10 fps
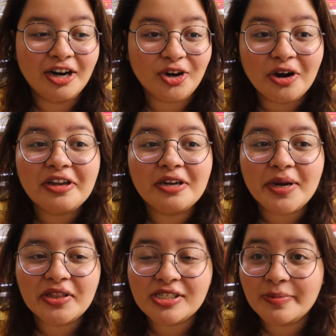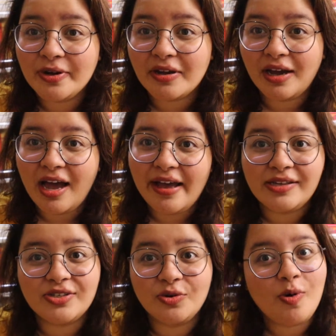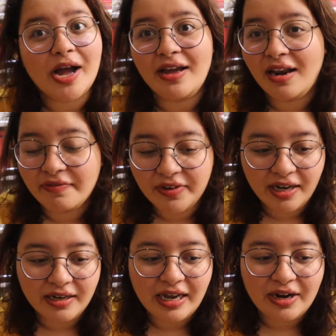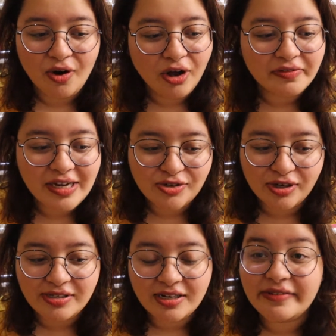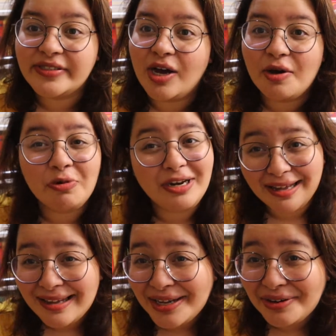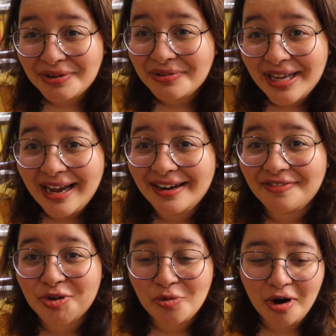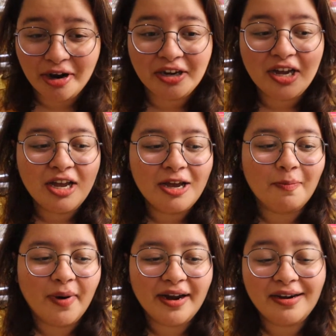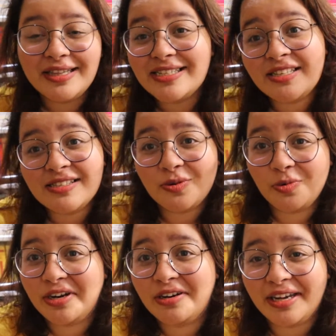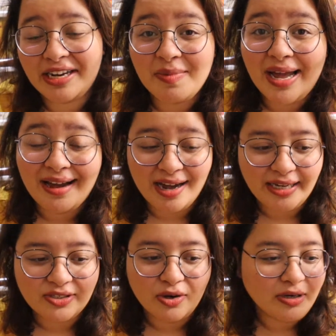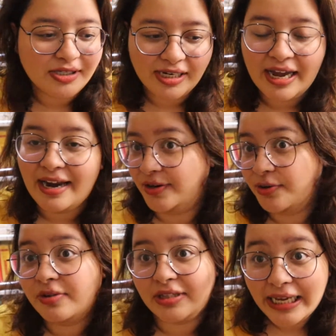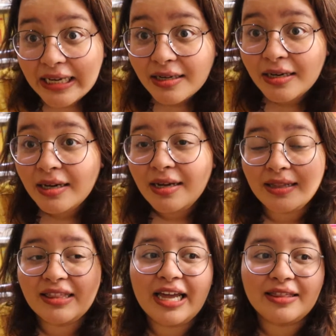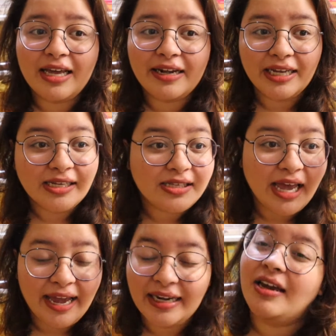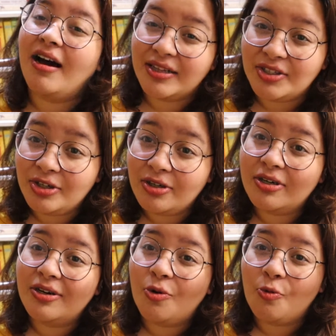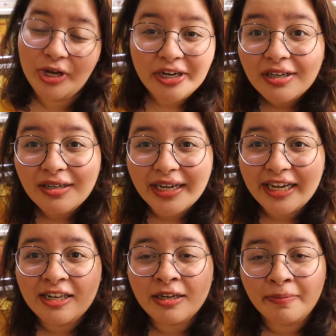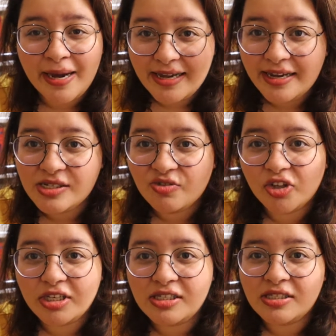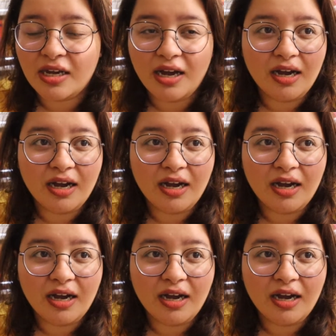talking about this book as to why I loved it and all of that sort of stuff, so I will link you to that if you want. But this is the winner in my eyes. Honestly, I don't think that there is any other winner in my eyes for this